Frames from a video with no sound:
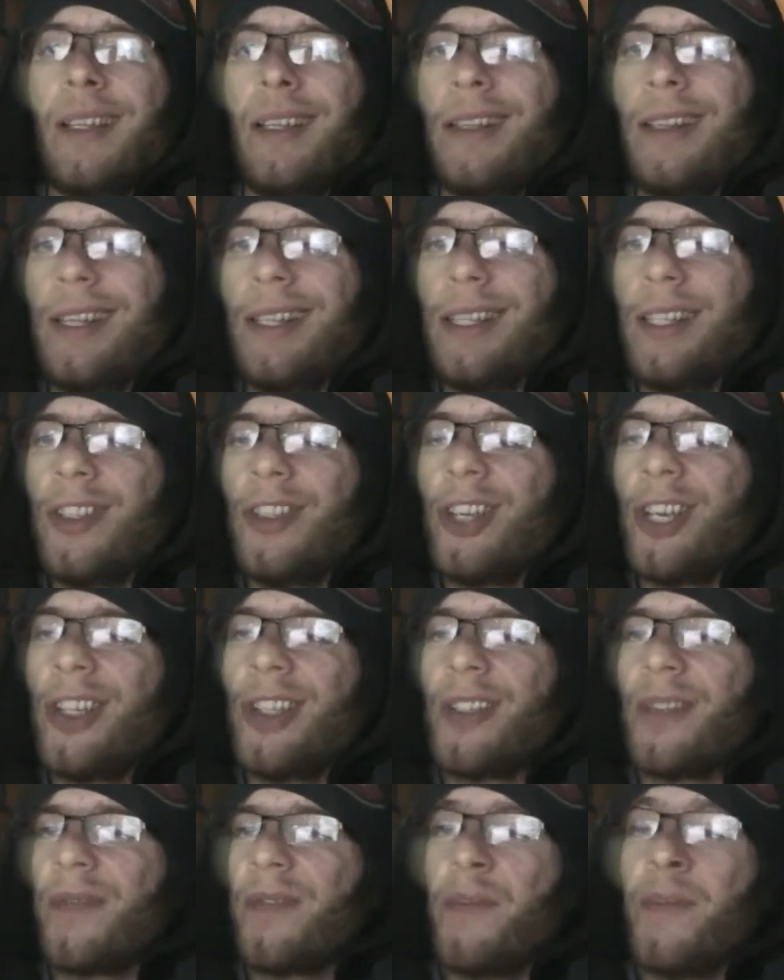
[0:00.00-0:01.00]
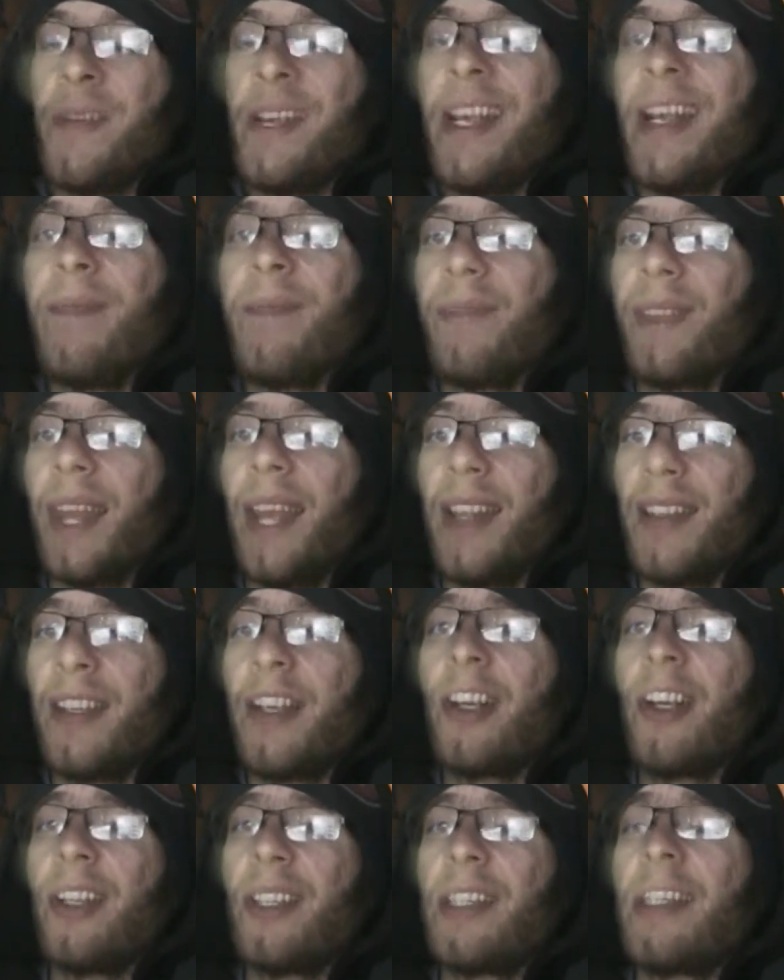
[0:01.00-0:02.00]
This is just, to me, it's a
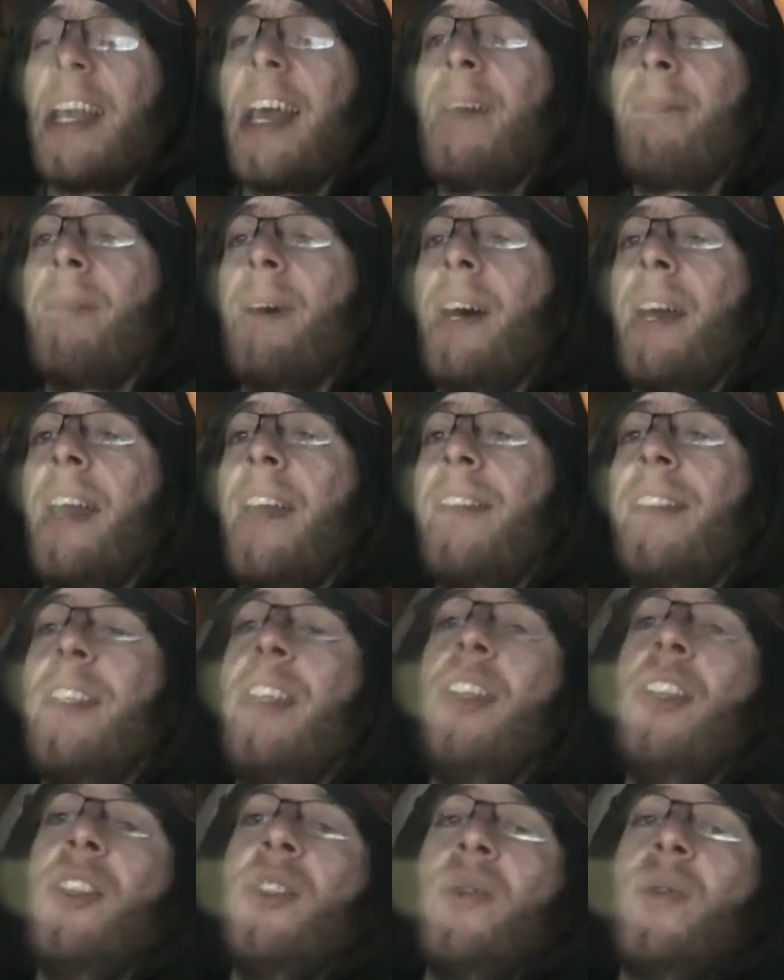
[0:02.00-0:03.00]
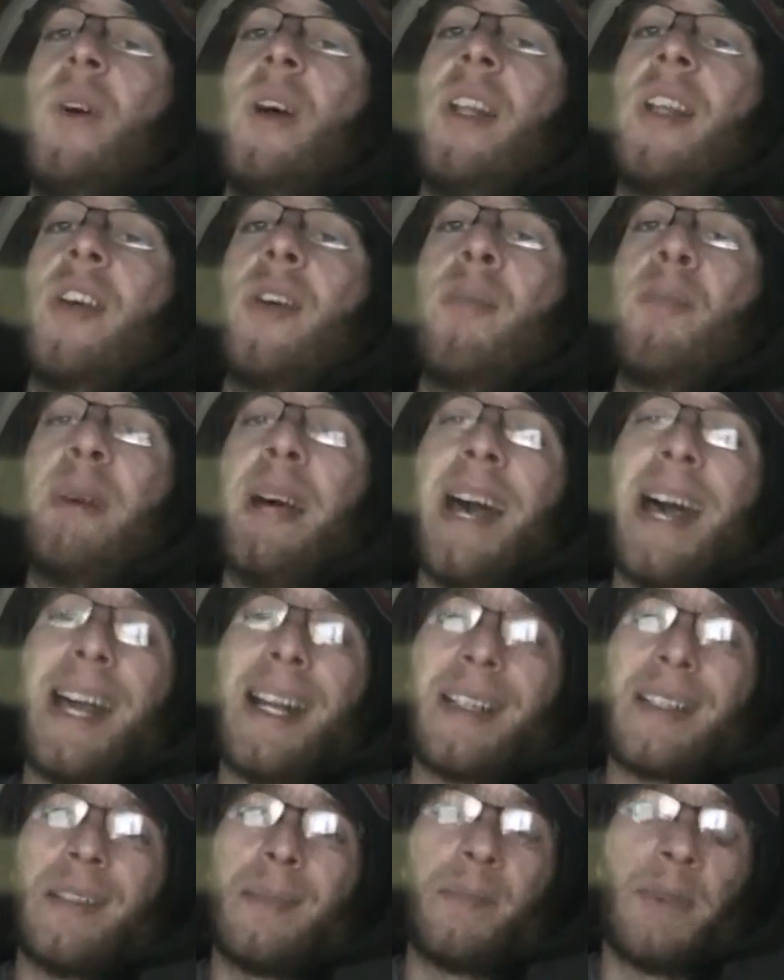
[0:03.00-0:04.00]
good standby. It's You just want to go
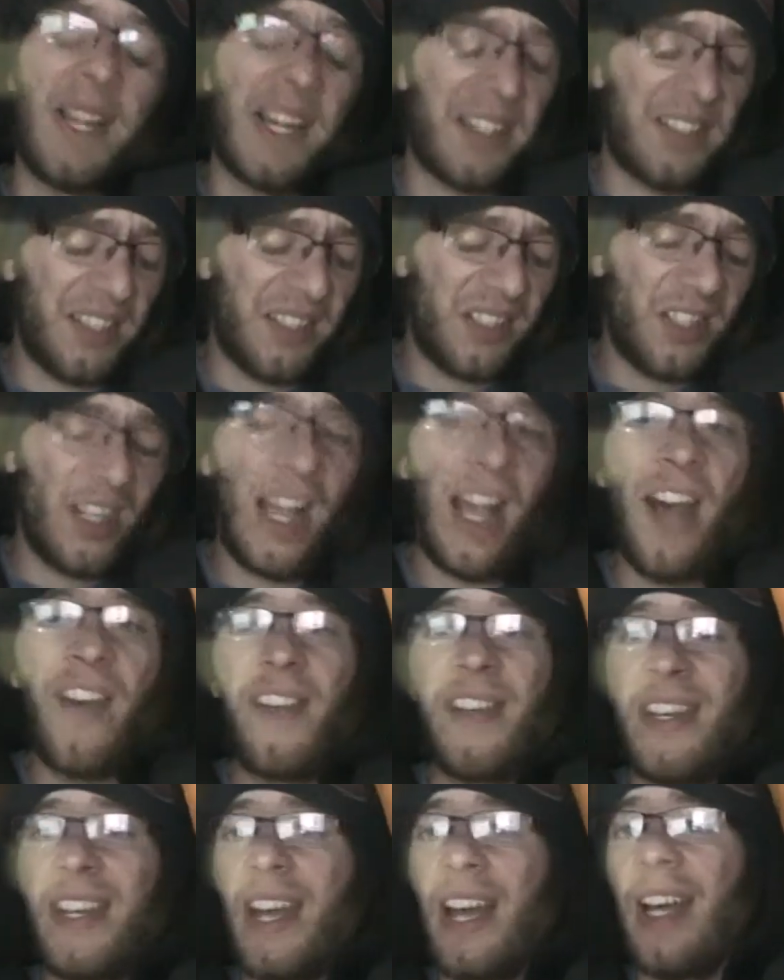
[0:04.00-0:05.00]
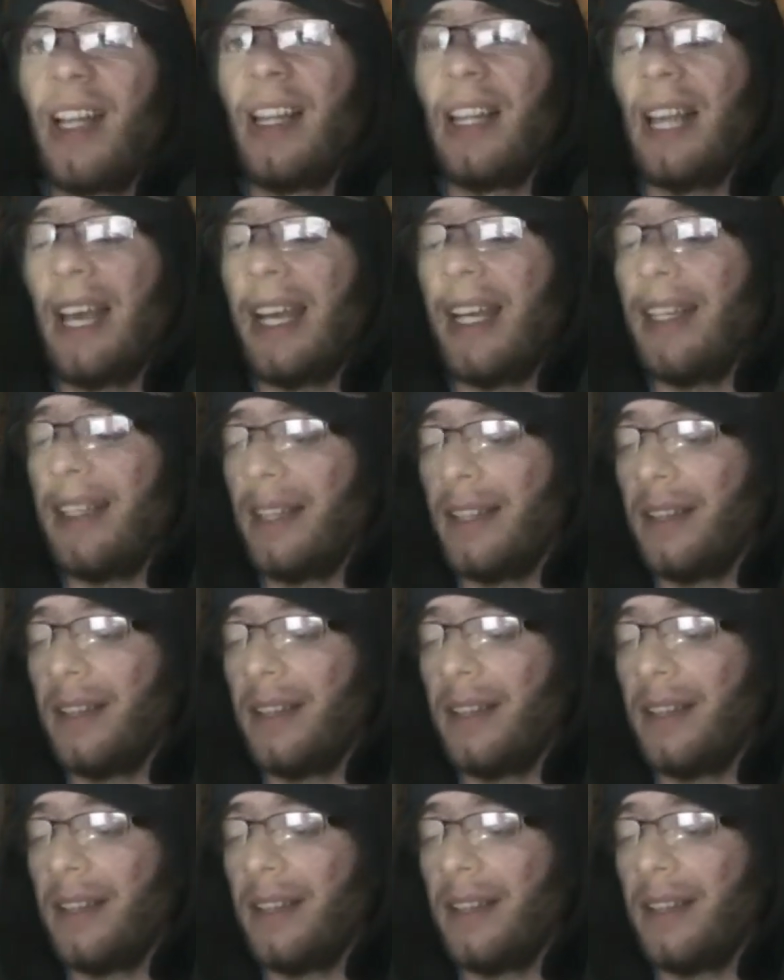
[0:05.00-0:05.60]
back to the basics and have a, a light,